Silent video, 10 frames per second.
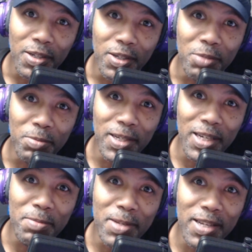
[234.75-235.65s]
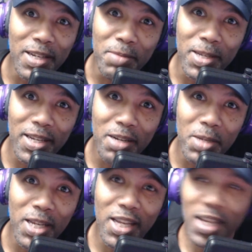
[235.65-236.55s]
Little pig, let me in, let me in, let
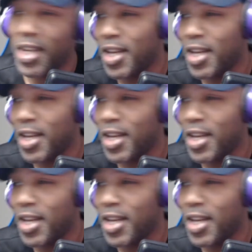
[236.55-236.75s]
me in.